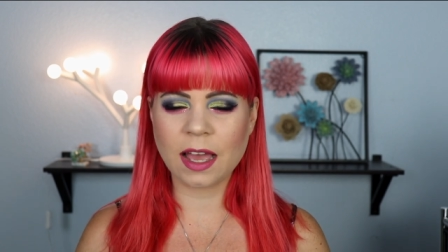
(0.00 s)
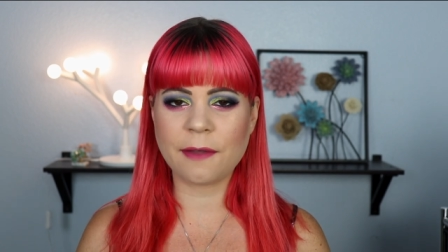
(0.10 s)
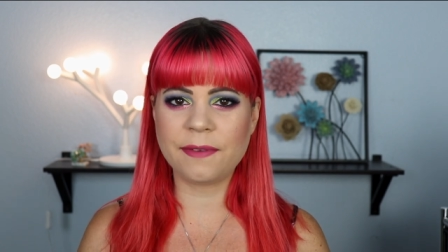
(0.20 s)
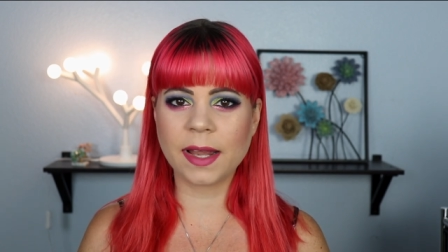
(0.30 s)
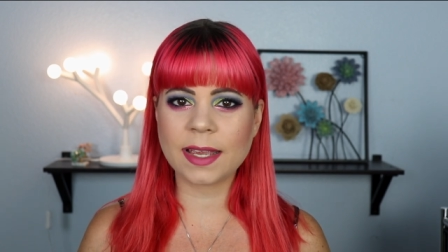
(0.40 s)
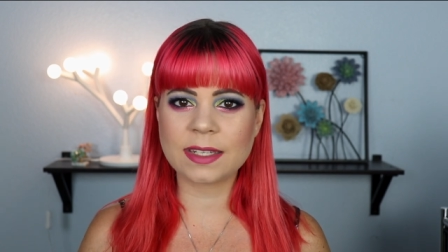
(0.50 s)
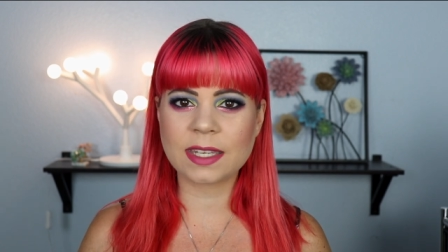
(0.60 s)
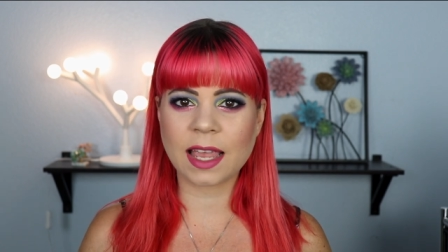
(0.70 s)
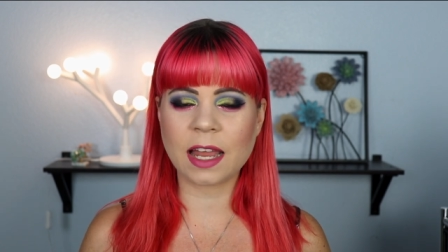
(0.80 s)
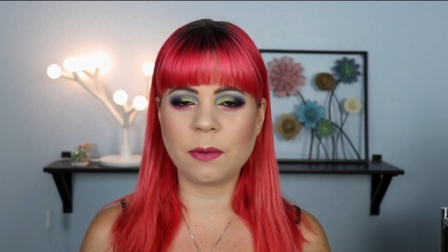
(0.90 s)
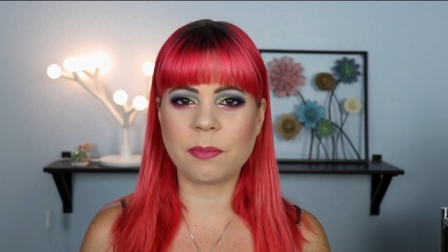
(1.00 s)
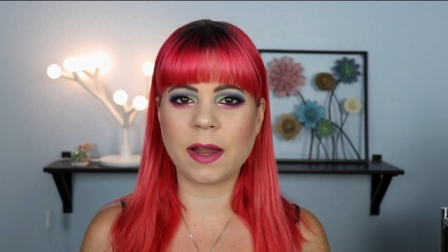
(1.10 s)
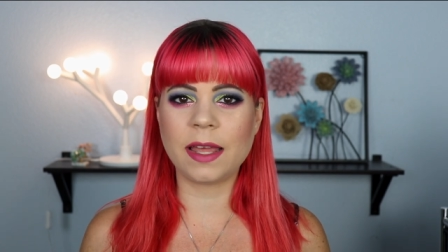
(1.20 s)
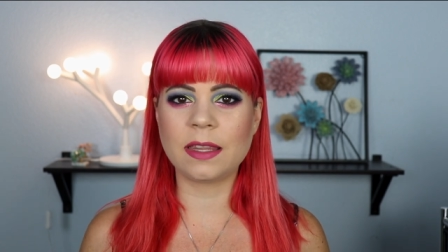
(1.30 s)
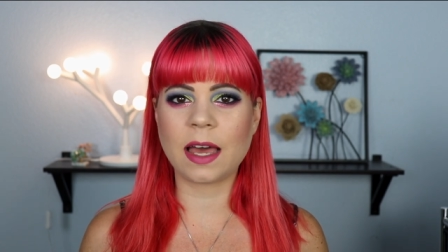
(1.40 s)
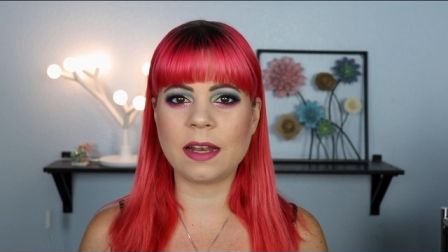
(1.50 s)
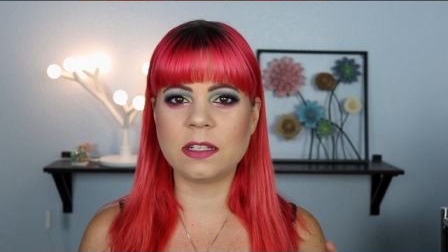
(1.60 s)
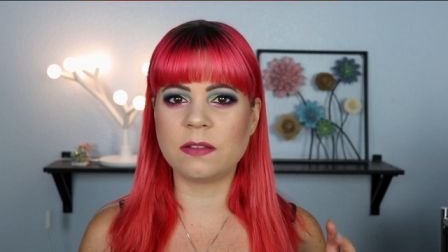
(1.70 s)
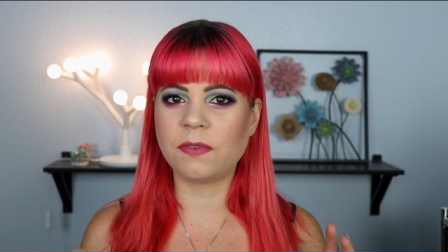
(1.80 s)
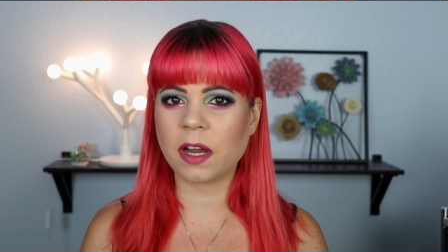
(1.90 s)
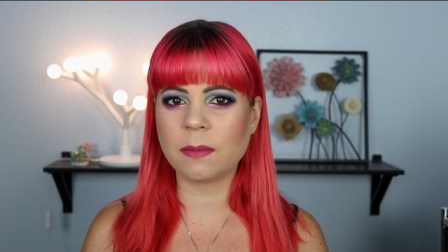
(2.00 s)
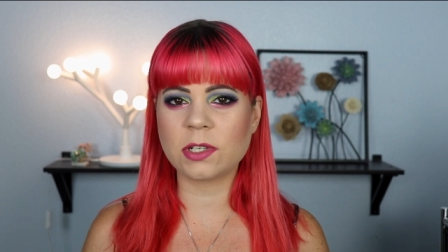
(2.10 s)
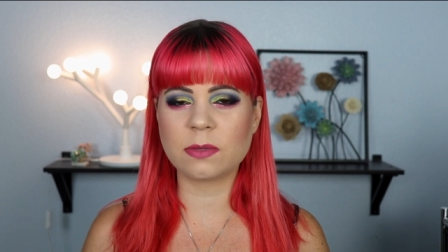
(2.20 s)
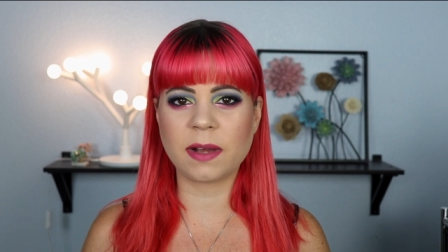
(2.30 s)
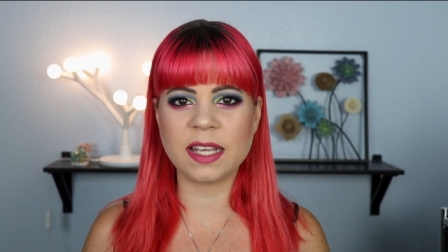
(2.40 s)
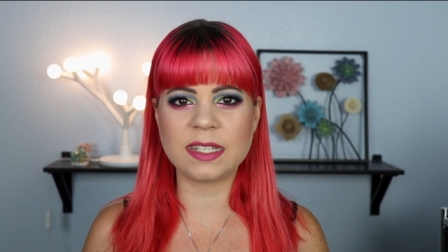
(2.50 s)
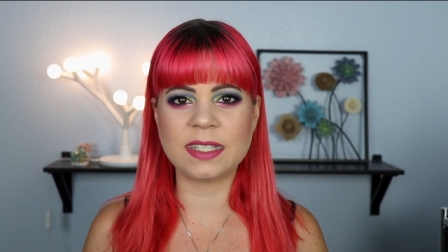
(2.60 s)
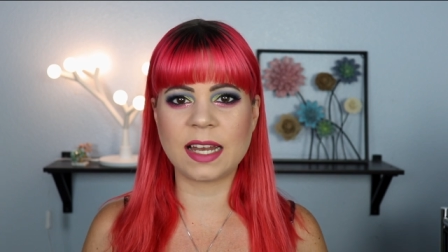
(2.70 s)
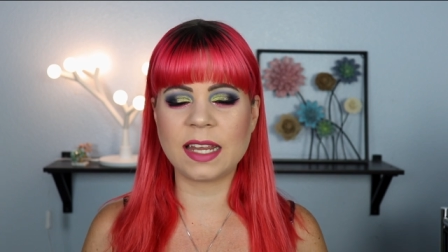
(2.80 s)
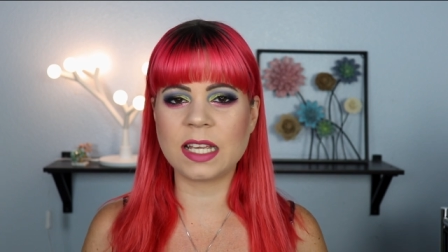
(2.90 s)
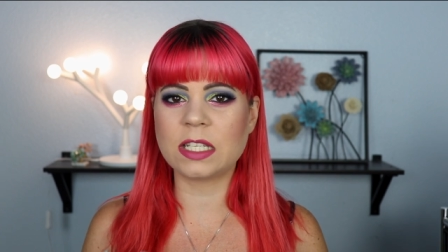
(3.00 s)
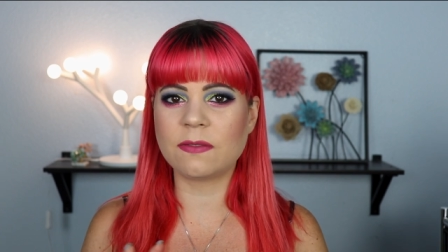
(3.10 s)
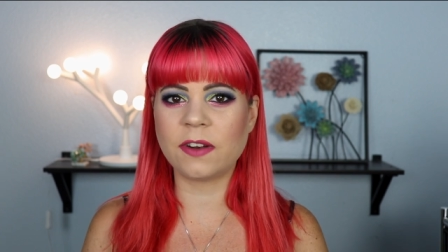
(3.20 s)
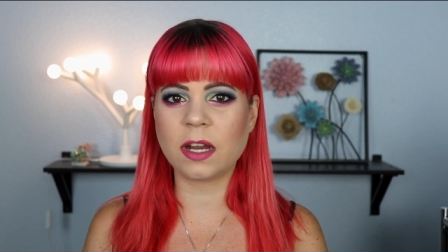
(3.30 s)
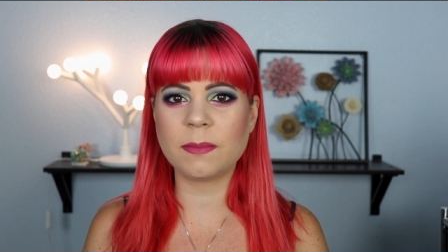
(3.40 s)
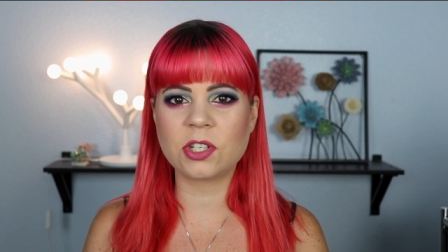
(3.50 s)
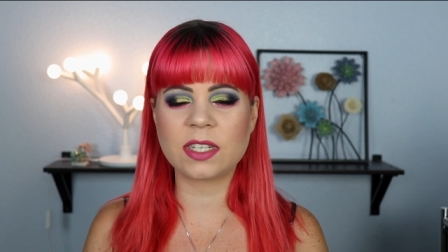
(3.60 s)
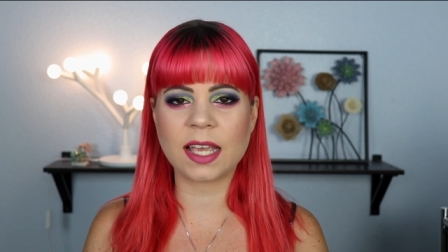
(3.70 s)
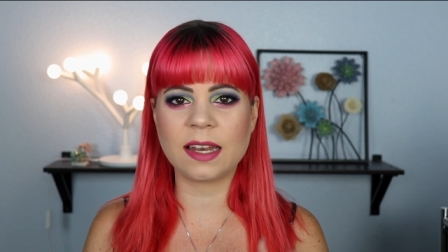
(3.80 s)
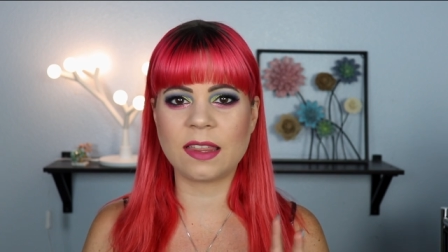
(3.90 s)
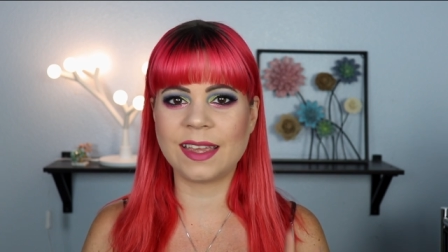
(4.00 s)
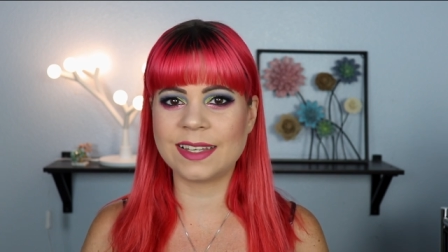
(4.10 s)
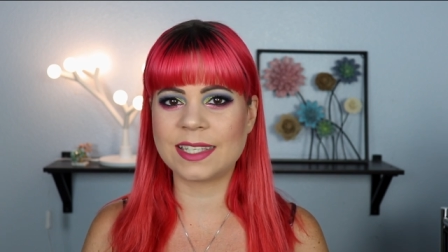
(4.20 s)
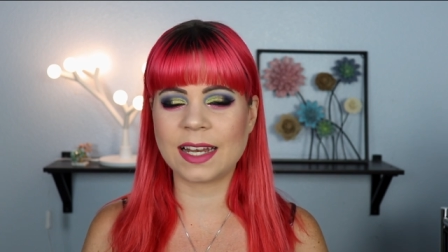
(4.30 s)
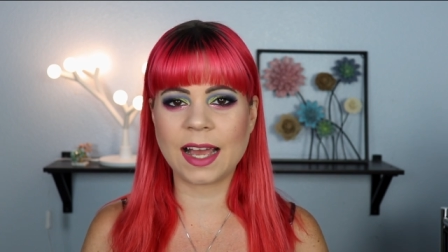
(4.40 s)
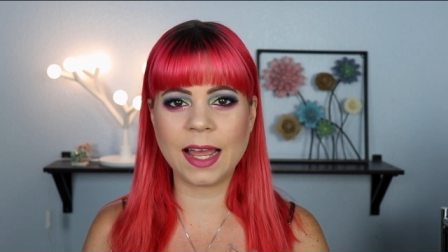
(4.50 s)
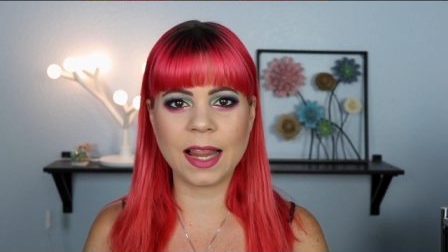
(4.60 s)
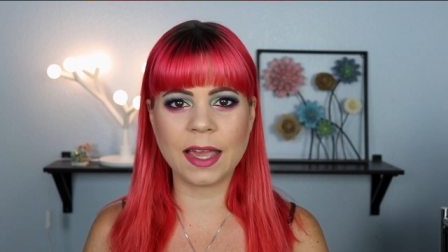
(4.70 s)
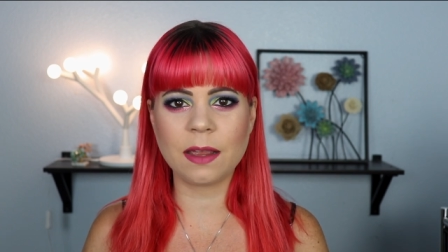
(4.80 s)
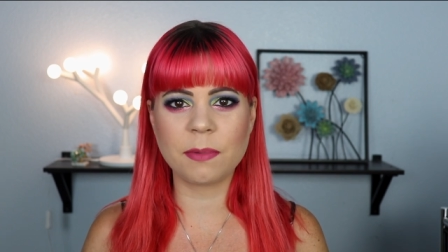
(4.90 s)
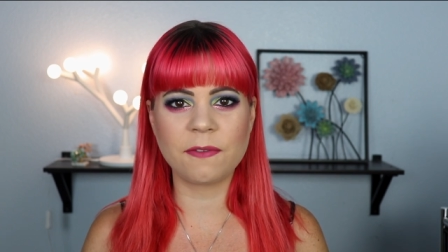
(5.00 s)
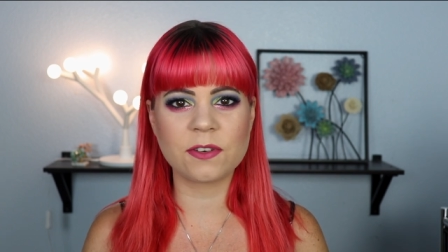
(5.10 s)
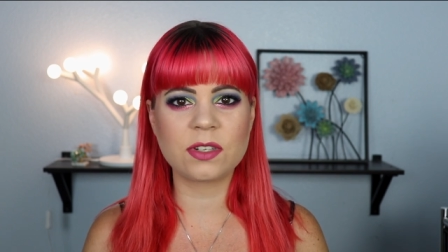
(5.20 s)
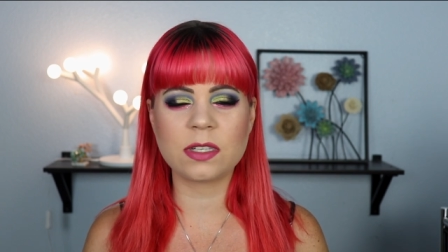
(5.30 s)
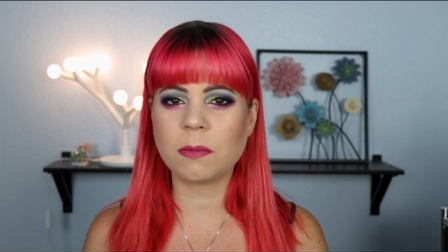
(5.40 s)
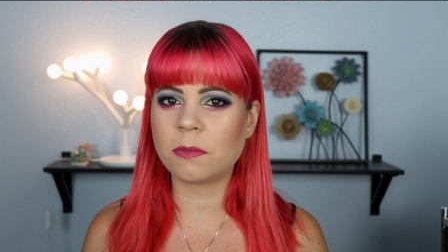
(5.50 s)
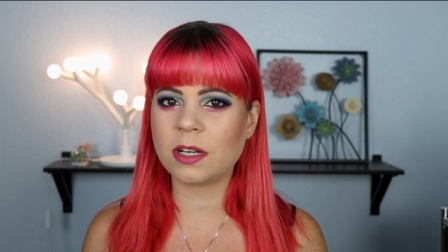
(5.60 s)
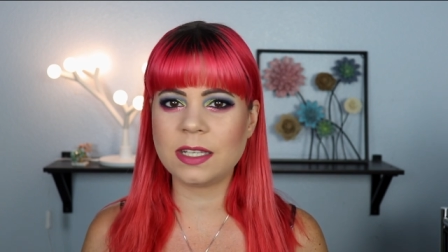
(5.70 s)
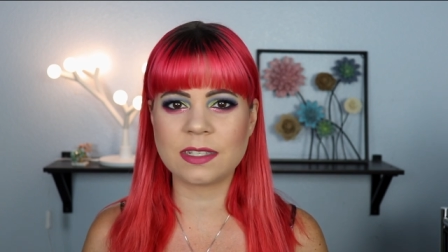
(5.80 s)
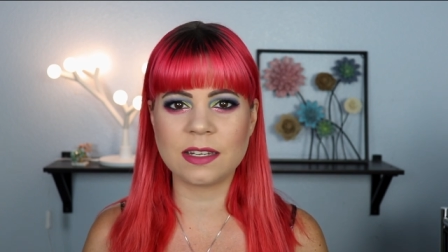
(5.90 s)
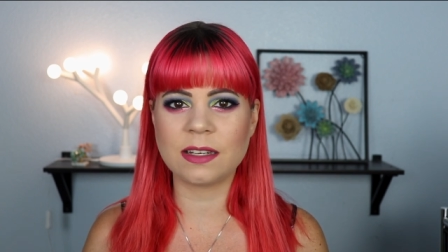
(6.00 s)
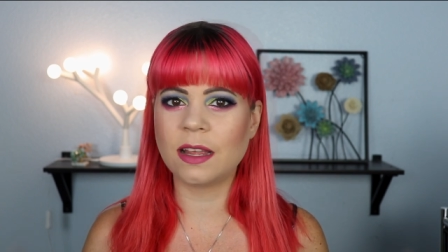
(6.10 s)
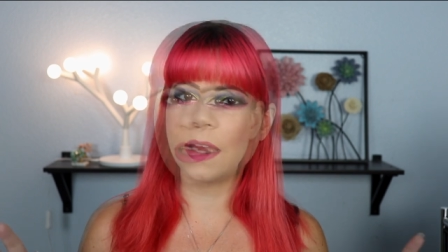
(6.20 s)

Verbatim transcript: I feel like it's the kind of brand that is very much my aesthetic. It's very much the kind of things that I like, but for some reason,